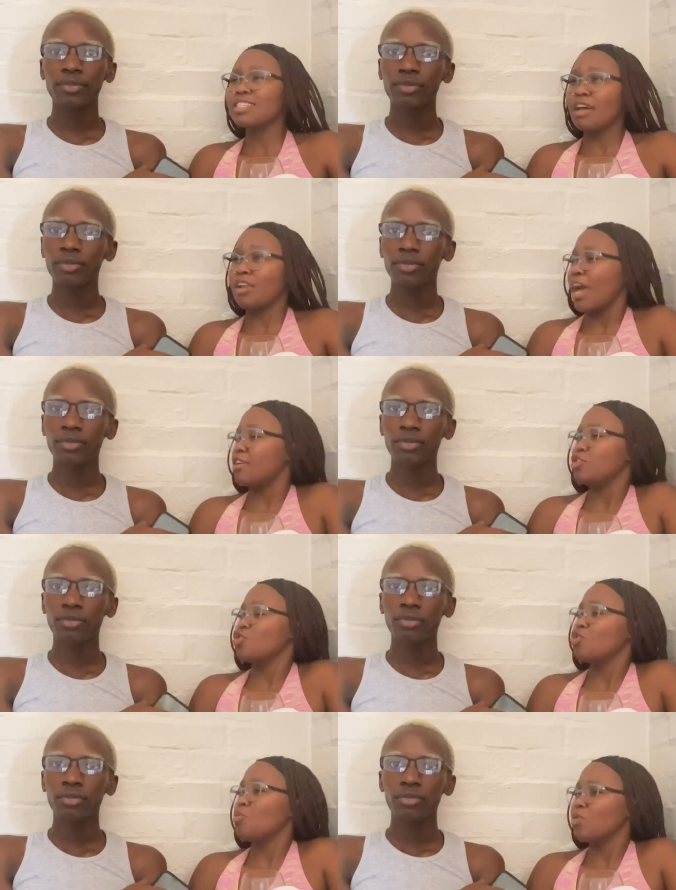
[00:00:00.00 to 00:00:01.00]
Speaker 1: I, I
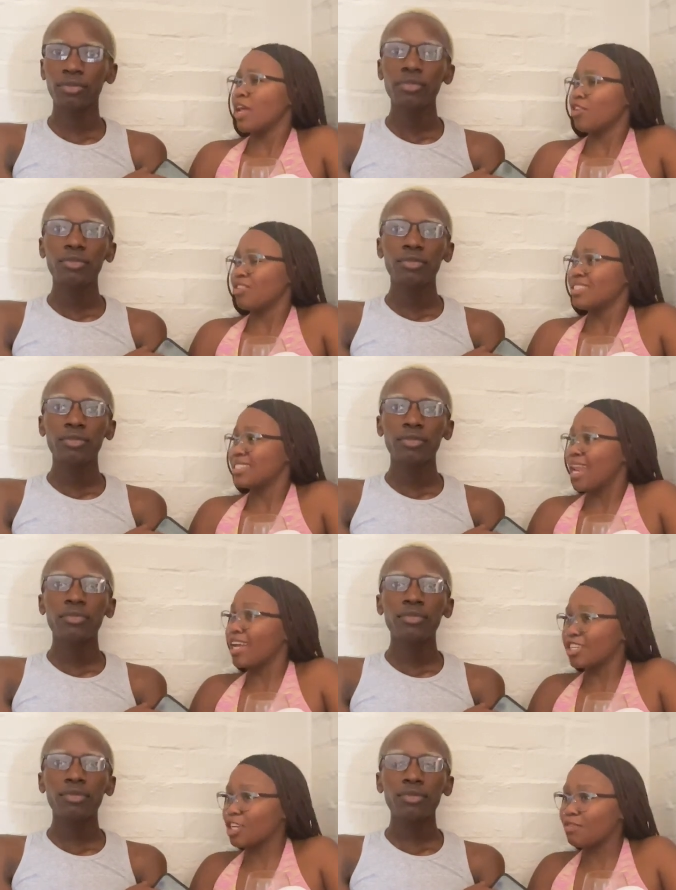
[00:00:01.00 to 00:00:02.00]
assume you're like not
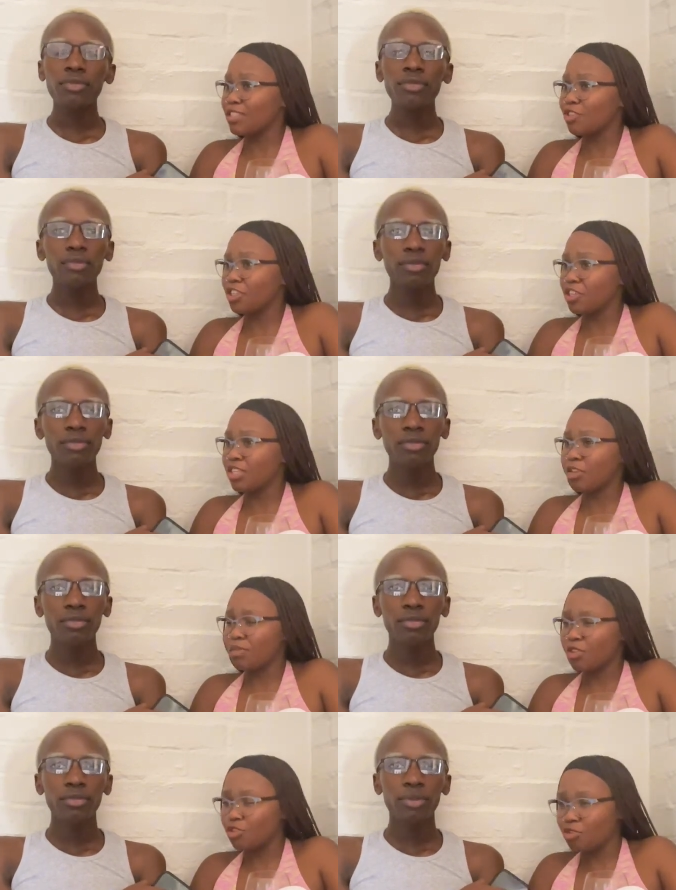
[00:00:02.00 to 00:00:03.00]
sluggish every single day because like I
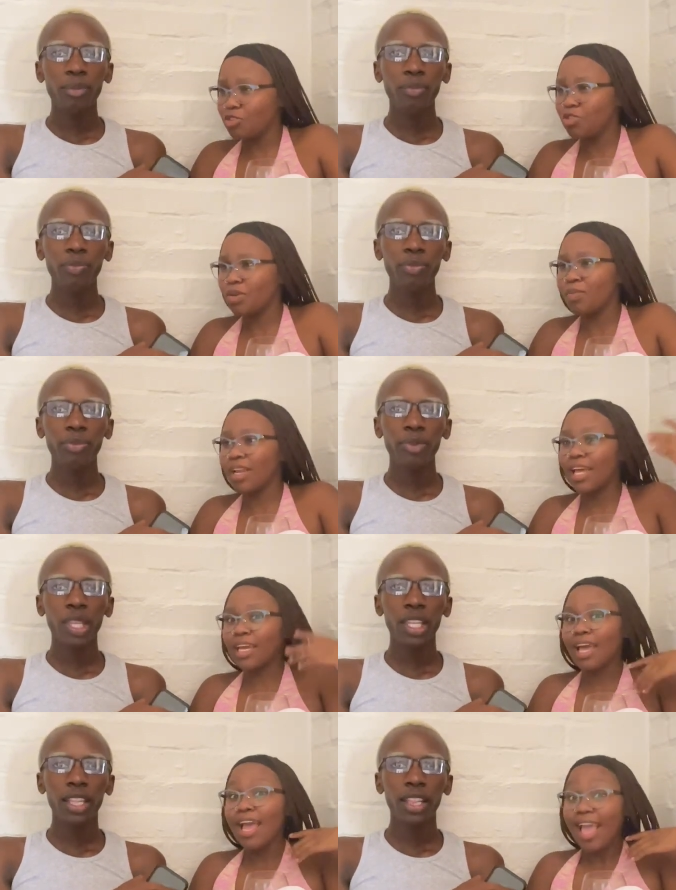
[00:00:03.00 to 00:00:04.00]
mean you're used to it, but
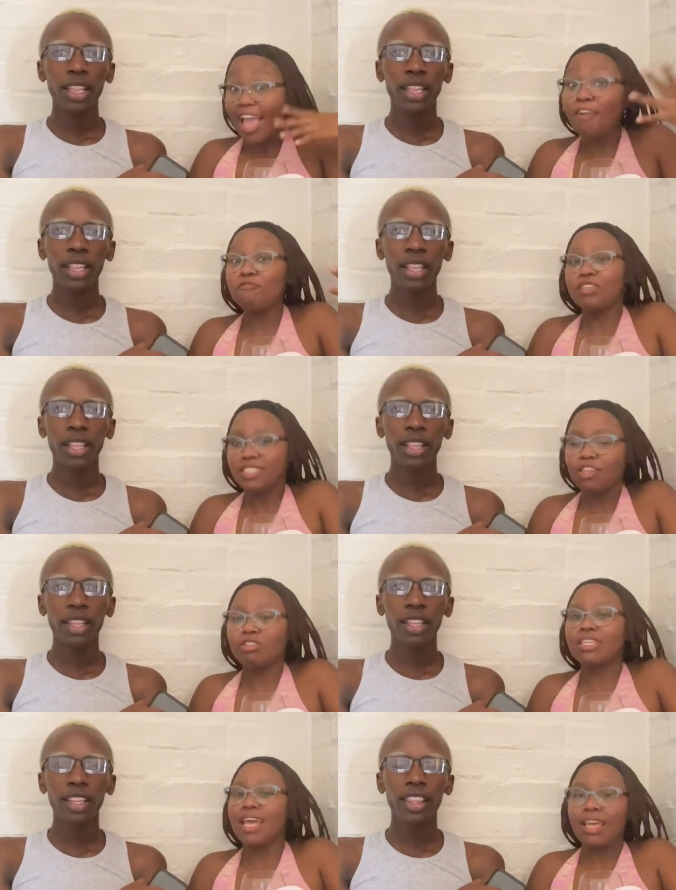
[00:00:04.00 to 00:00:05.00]
like every
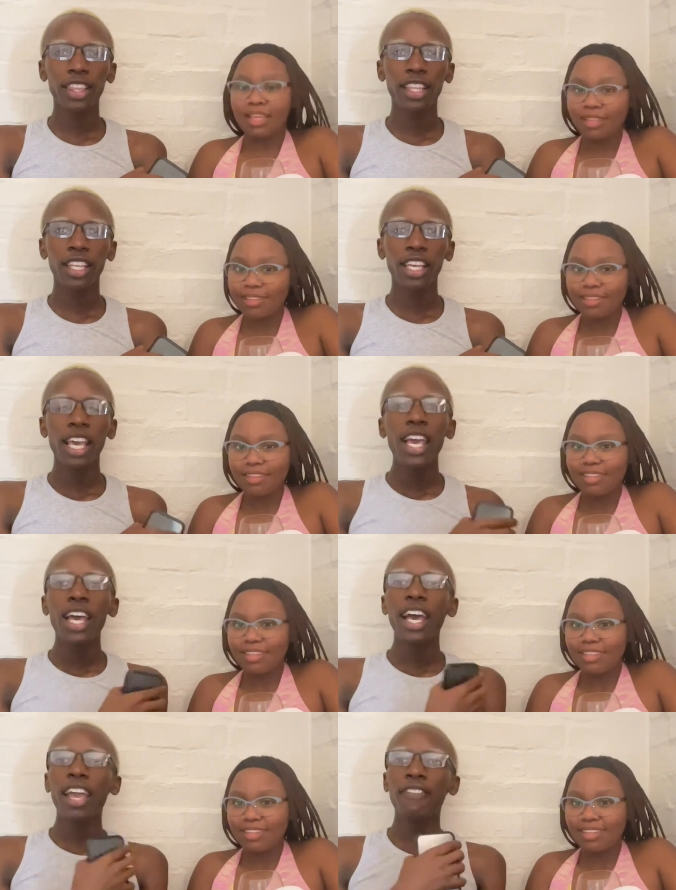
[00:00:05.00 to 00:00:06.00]
single day.
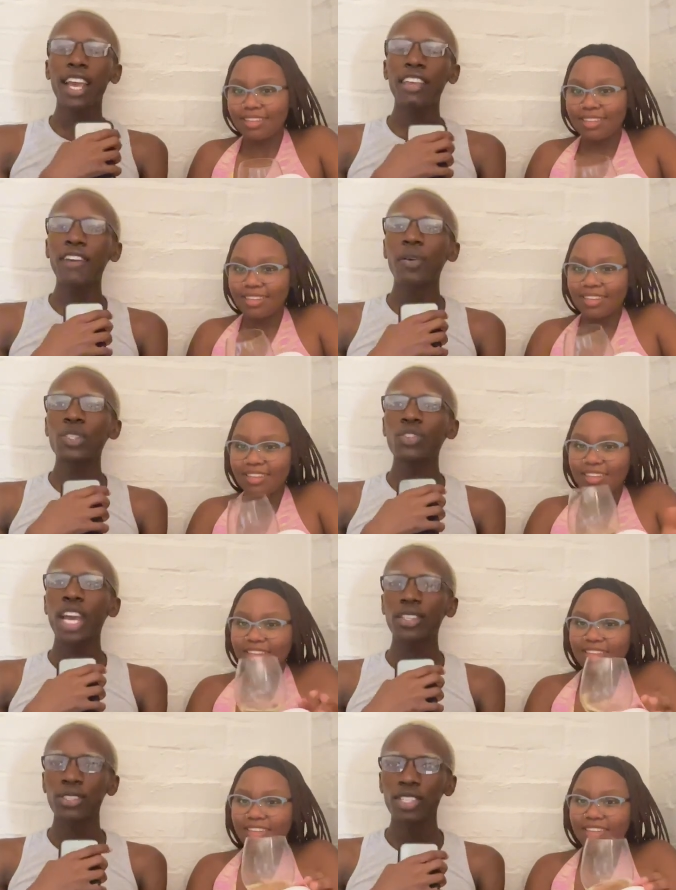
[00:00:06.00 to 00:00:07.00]
Speaker 2: I feel like if I was
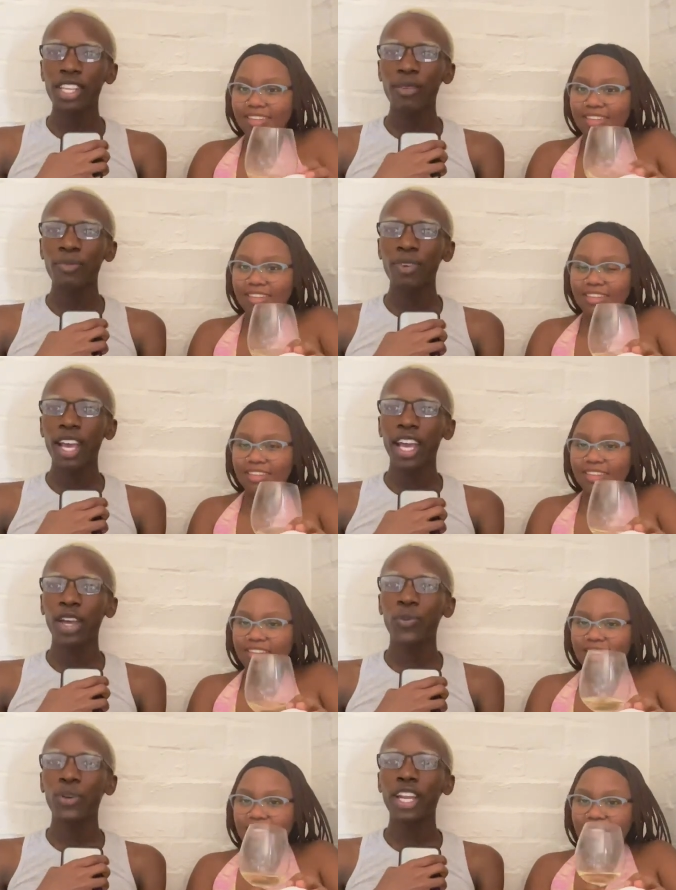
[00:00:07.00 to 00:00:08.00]
attracted to them,
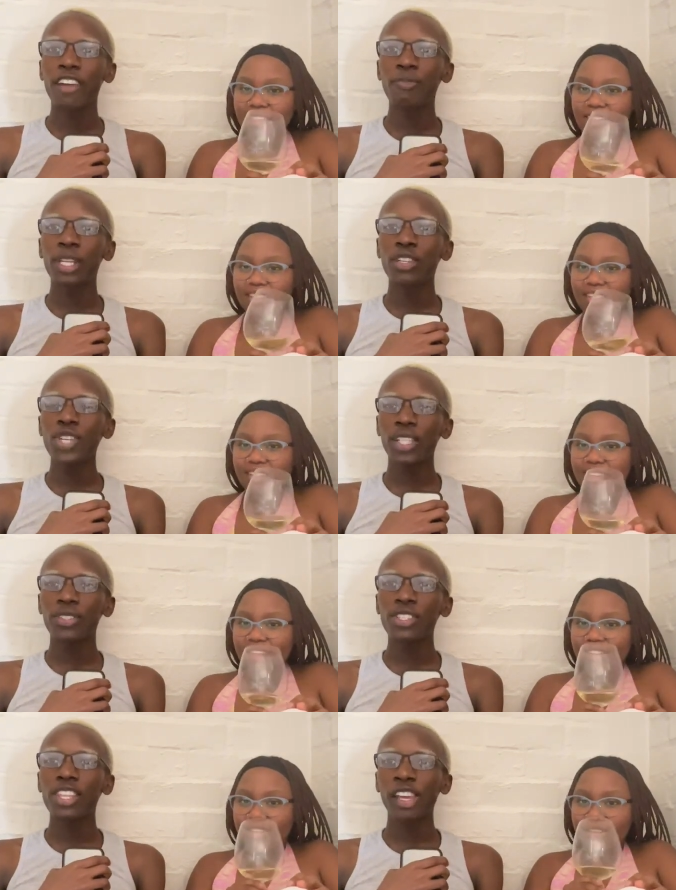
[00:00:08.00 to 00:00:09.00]
I would have been
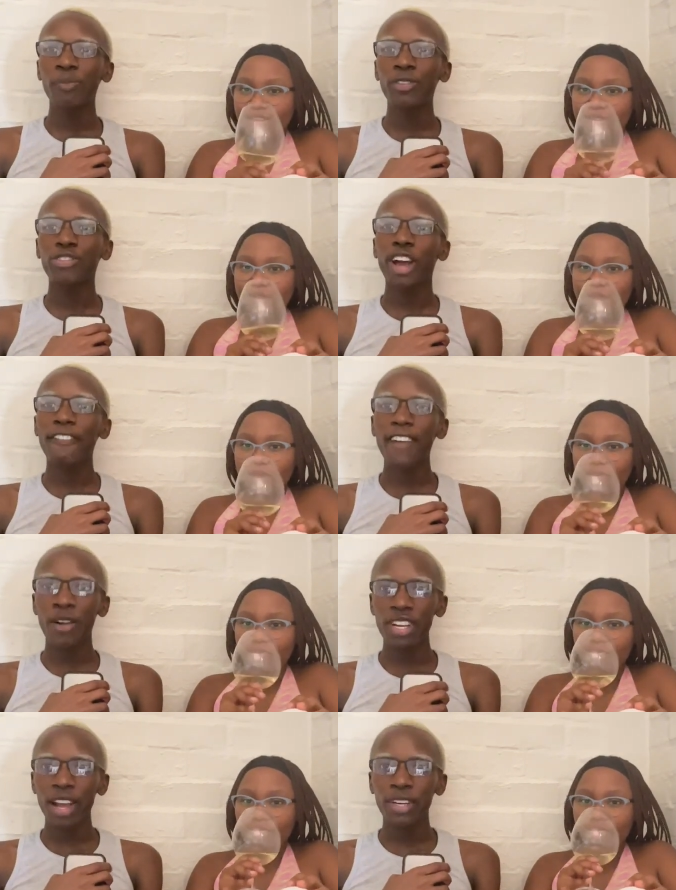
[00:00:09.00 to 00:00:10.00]
attracted to them before I
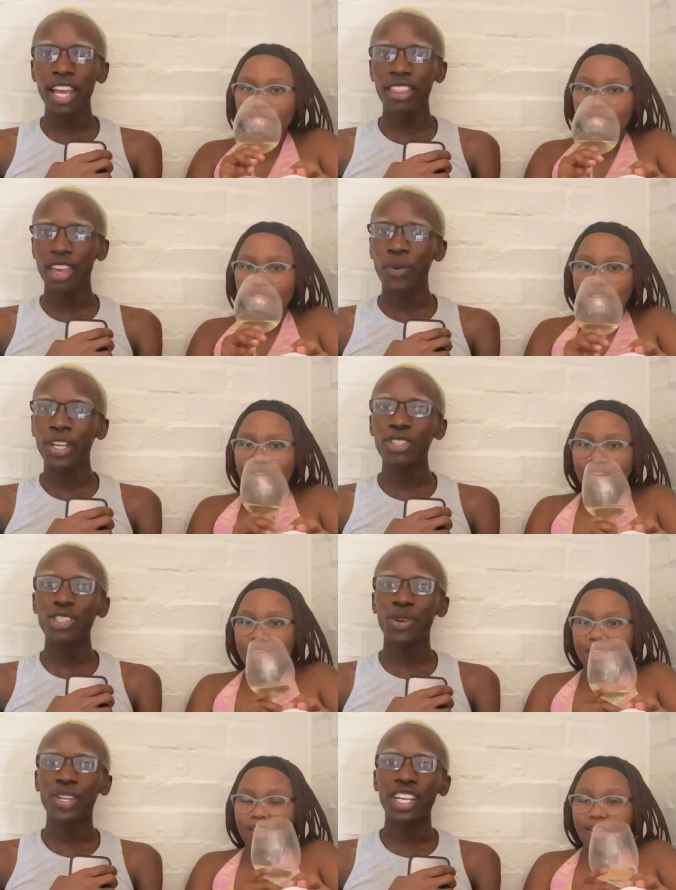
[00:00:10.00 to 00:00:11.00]
found out that they were a
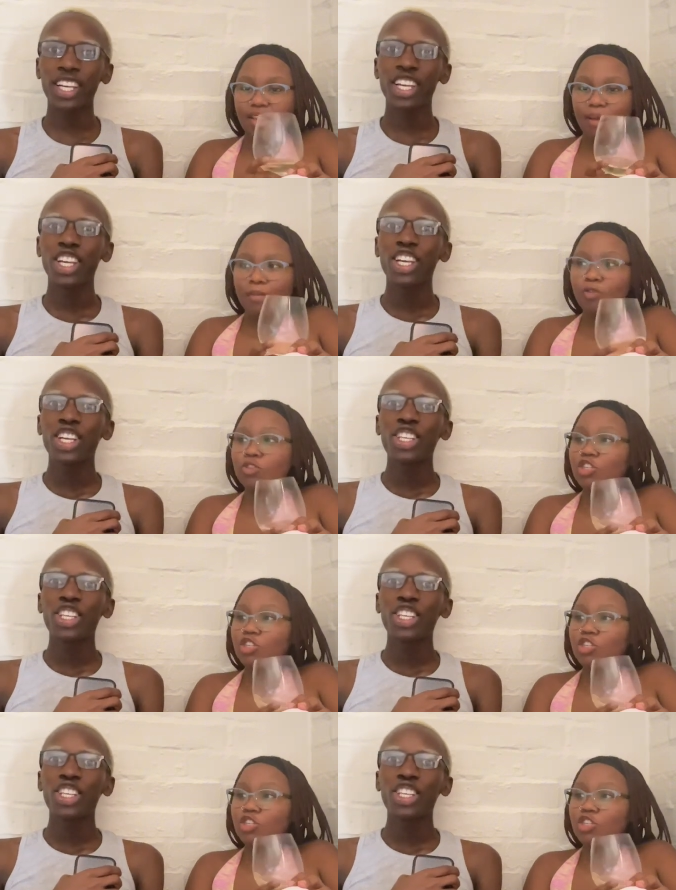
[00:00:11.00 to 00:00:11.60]
stoner.
Speaker 1: But also,